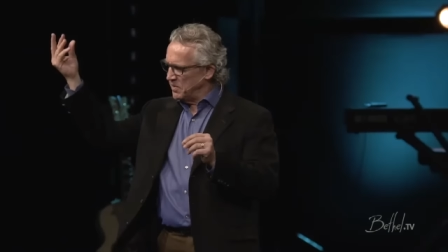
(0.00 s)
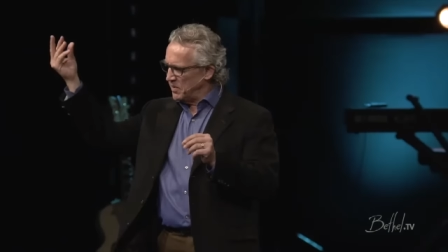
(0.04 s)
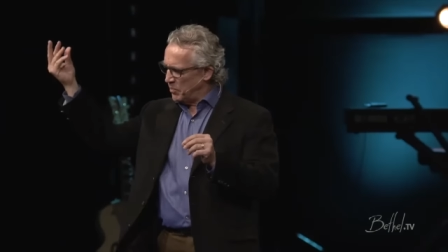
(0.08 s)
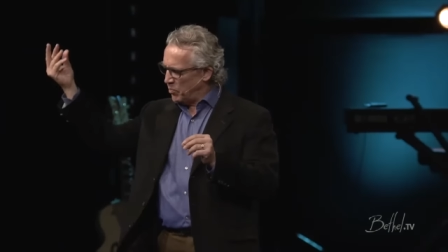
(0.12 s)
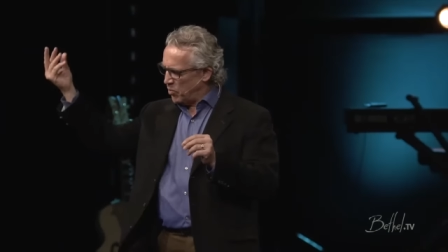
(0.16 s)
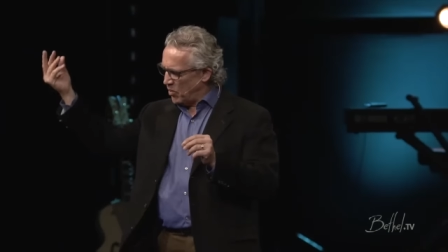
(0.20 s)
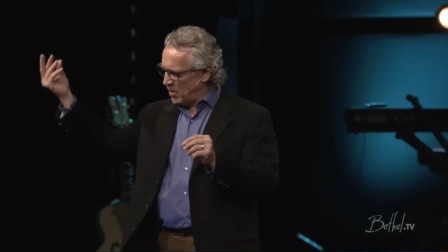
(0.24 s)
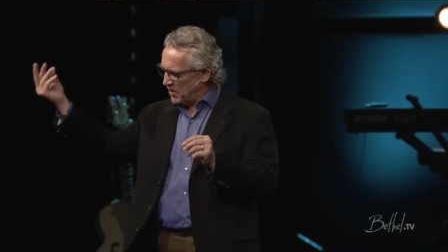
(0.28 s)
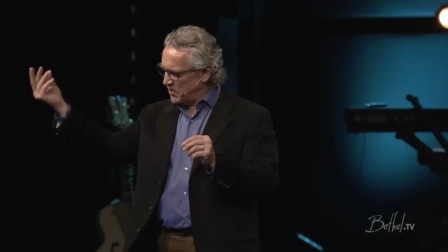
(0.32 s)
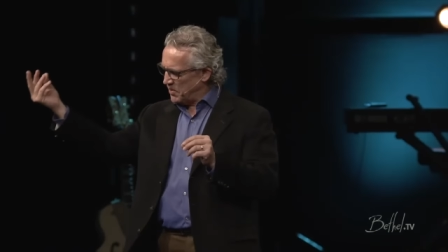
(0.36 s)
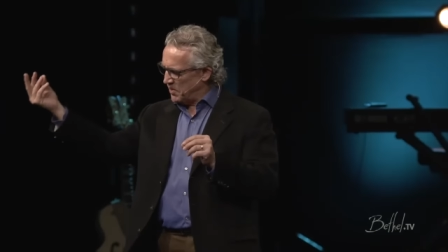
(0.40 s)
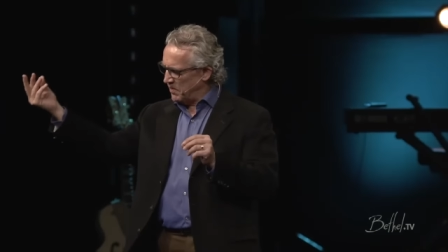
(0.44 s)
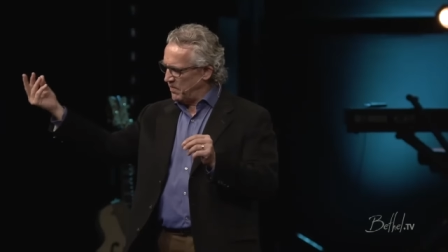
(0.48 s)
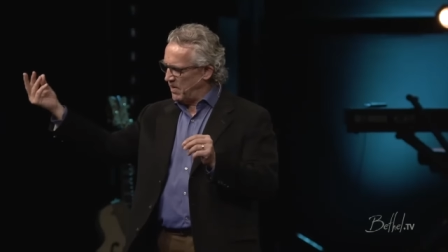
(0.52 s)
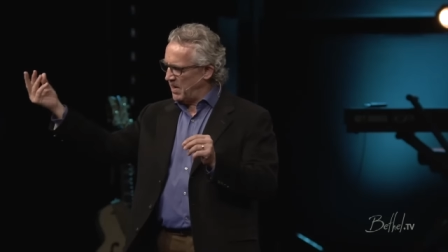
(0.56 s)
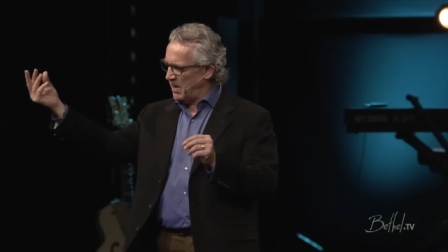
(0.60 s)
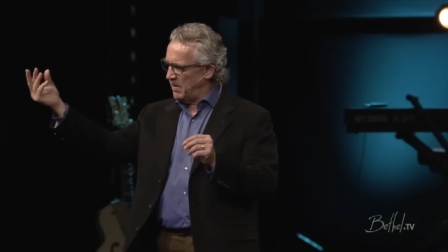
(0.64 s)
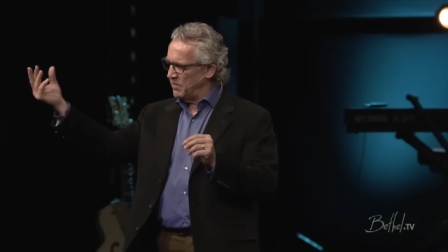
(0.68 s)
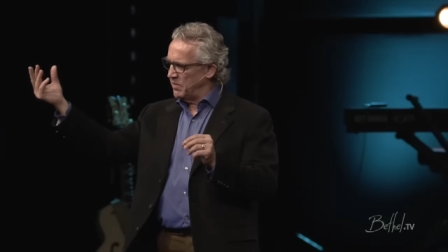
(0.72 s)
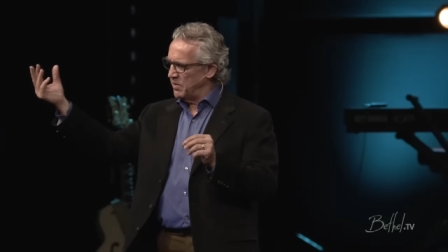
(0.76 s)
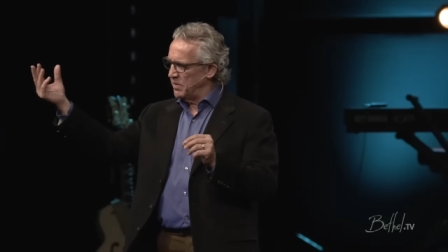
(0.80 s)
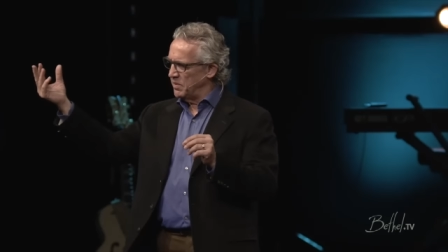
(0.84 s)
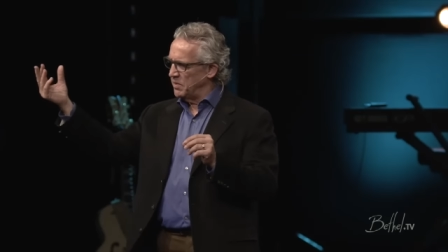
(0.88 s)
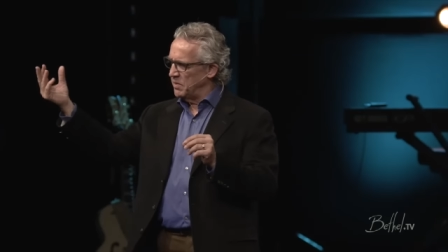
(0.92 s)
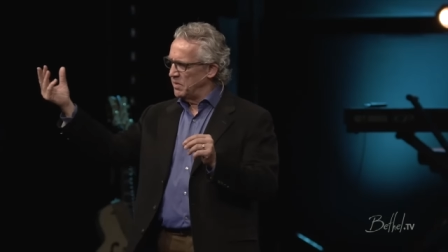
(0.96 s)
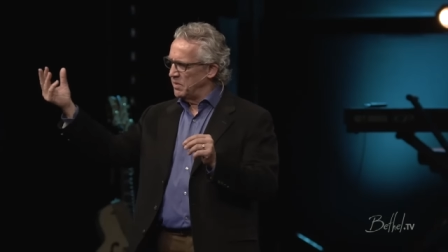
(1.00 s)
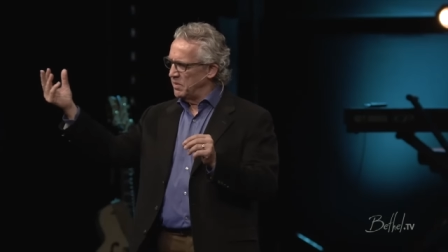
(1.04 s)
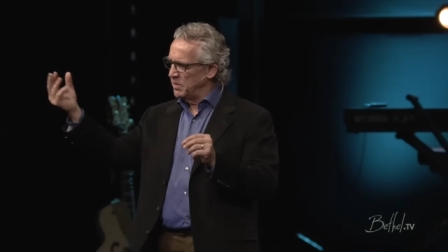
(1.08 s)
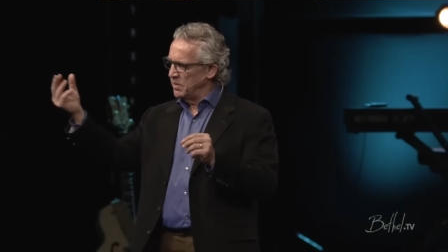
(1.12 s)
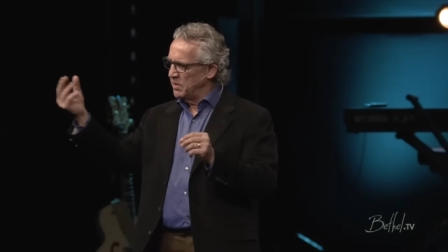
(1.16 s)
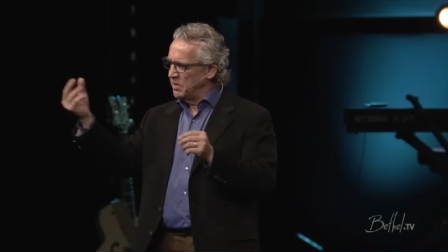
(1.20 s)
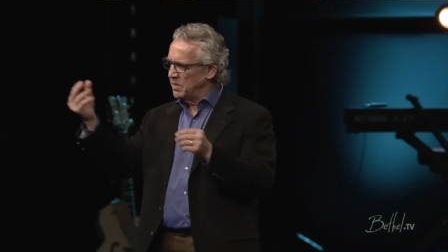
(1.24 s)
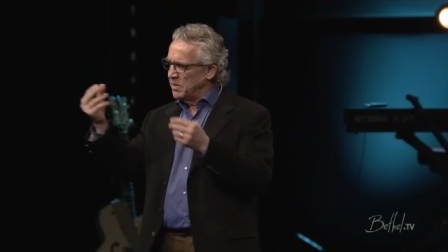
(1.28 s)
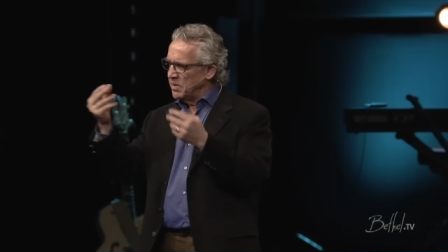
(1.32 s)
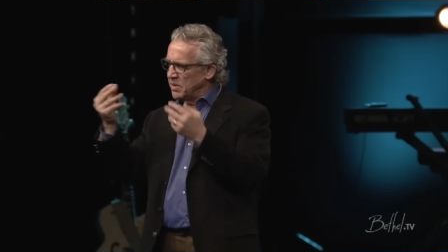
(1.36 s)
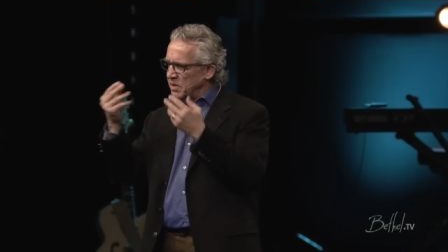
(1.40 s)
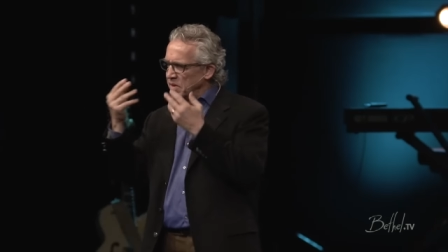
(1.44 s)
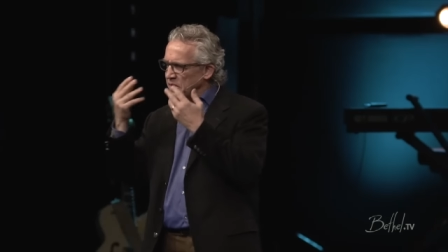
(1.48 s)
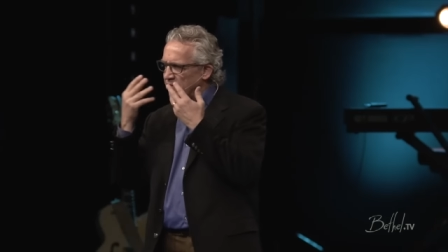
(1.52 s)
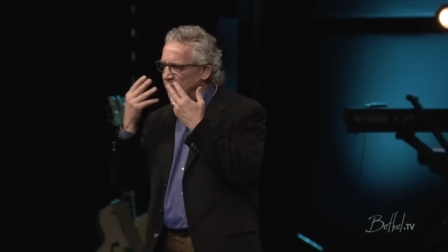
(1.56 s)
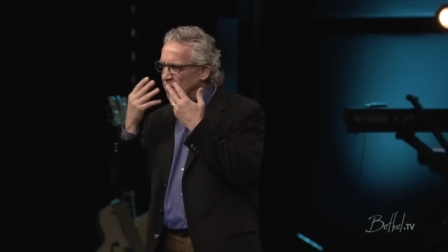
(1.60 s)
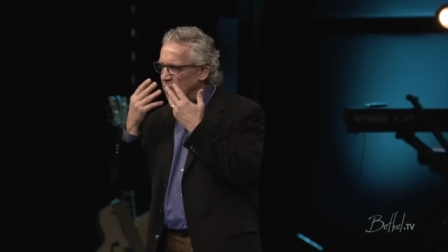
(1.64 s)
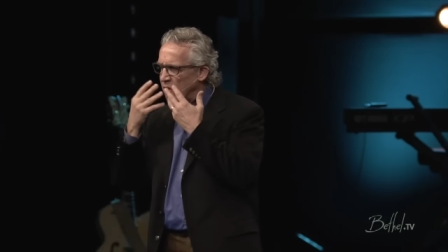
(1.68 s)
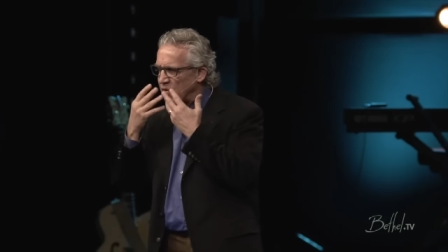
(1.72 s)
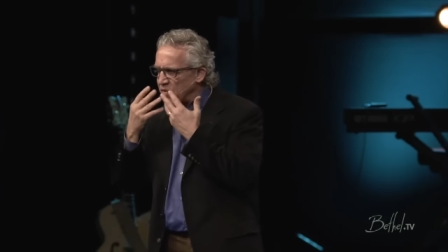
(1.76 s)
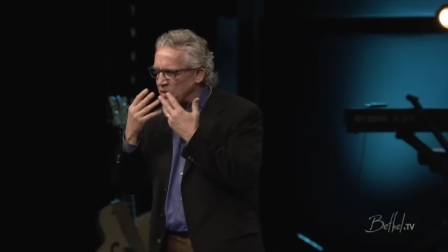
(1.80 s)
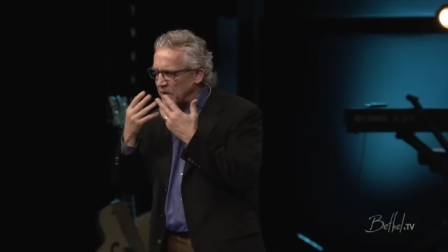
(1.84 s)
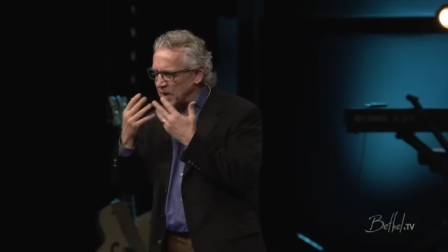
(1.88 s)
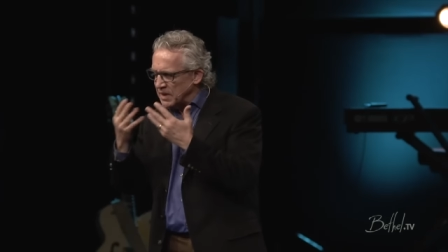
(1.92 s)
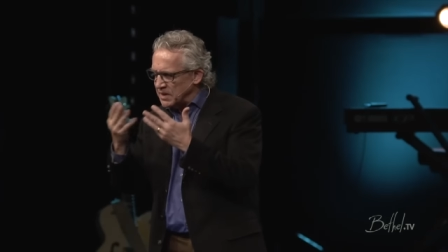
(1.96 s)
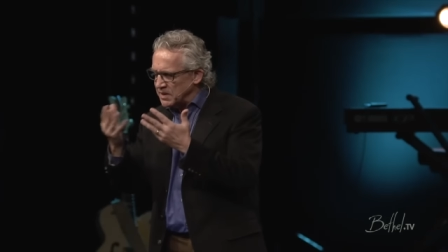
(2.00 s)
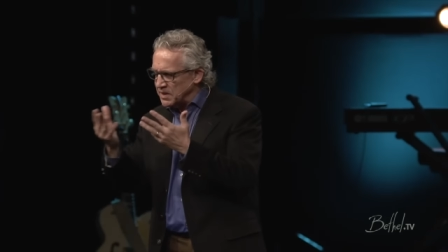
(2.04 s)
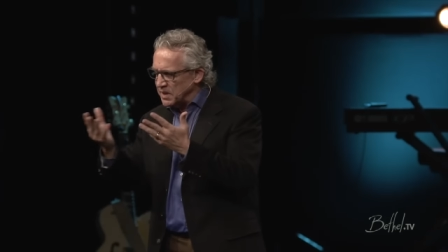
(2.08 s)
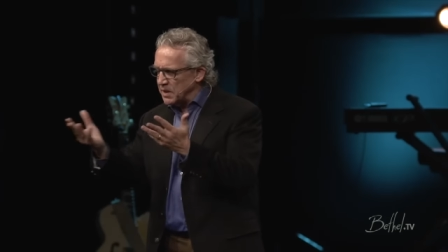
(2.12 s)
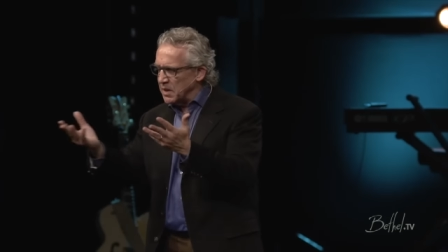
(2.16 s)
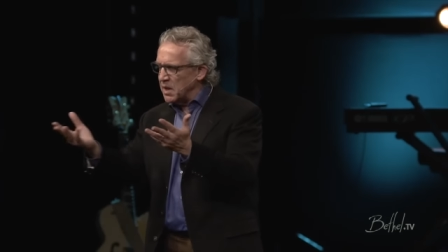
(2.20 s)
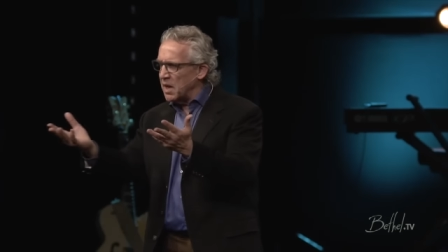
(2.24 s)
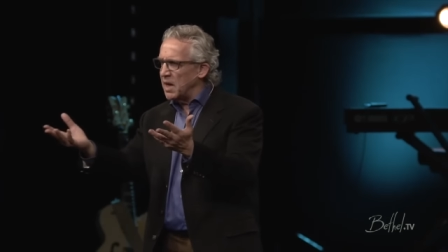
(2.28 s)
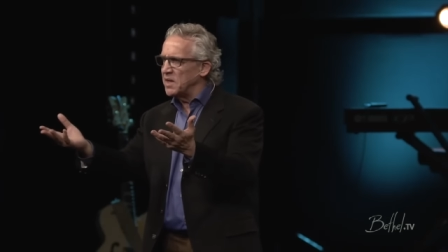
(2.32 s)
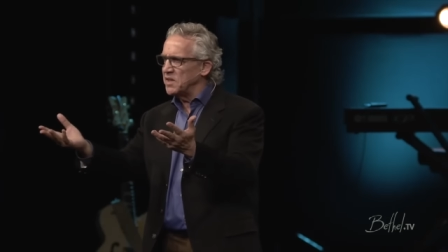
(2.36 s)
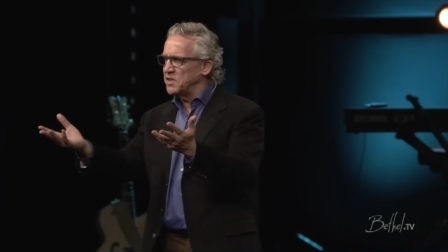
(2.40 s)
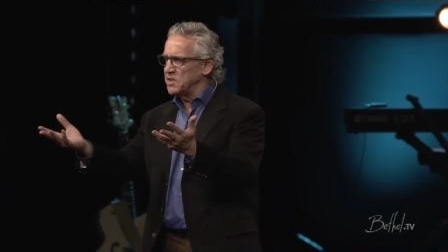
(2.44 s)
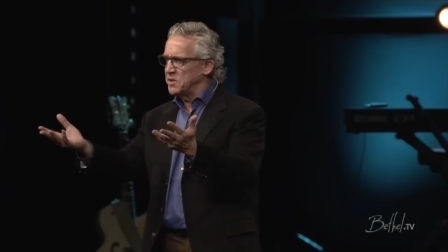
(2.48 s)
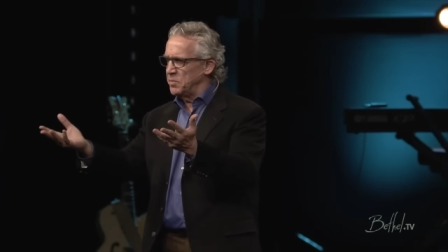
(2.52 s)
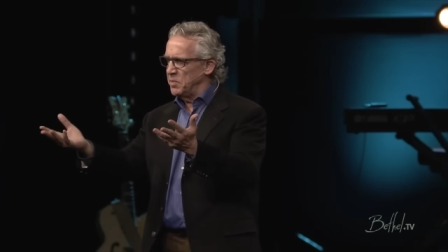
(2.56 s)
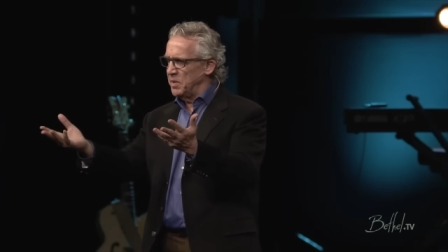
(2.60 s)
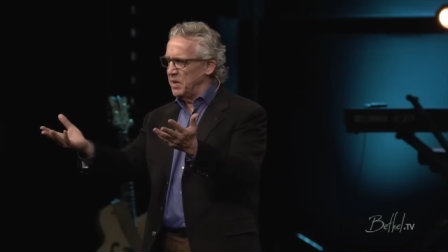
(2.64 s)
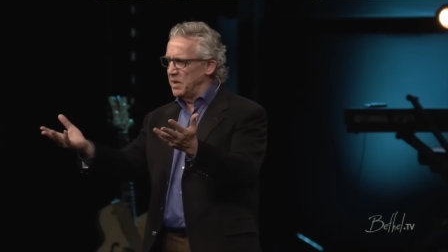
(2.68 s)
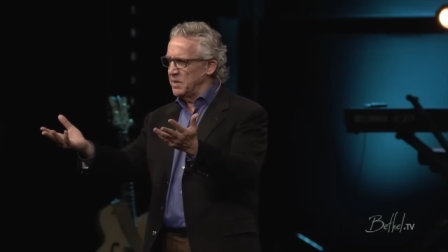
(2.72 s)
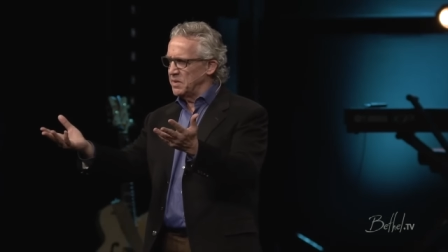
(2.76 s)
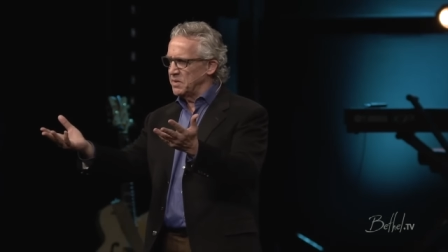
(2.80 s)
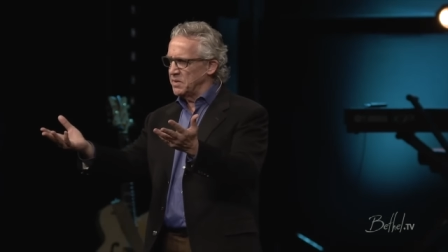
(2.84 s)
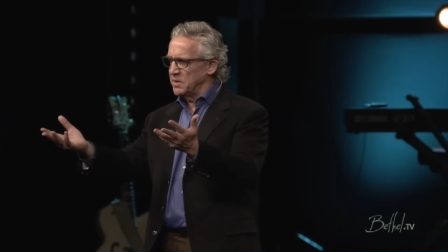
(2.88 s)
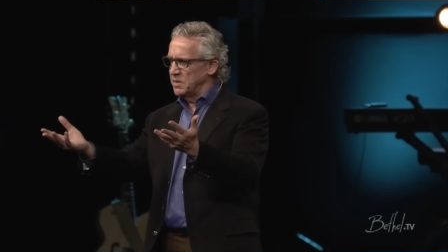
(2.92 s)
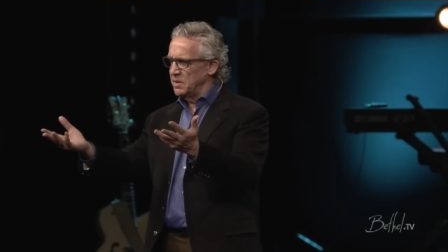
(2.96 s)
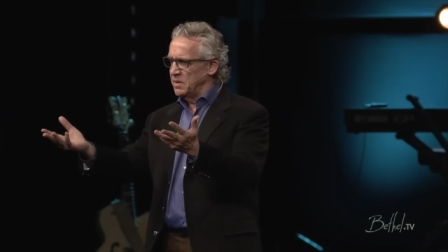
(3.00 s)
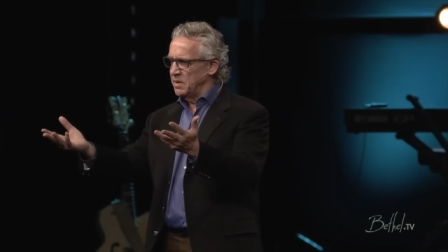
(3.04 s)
breath of heaven, the very things that God speaks.